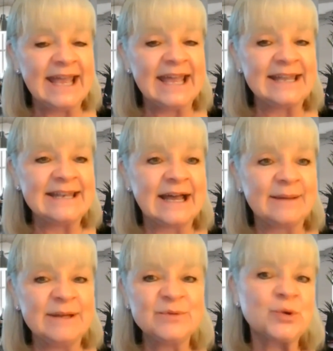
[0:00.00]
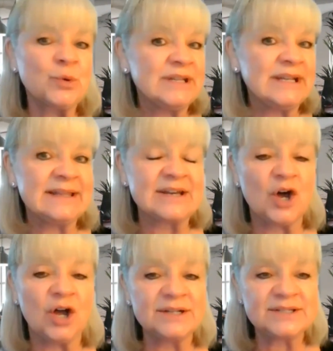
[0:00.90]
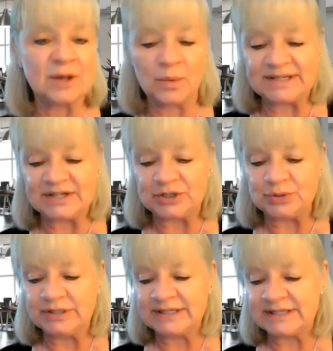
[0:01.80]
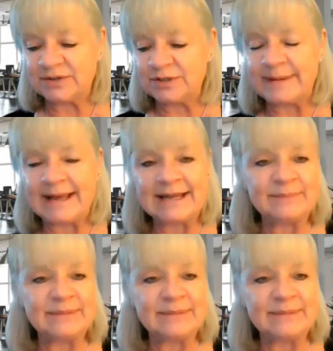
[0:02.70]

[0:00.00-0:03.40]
And it was toward the end of the call, so I wasn't too concerned about it.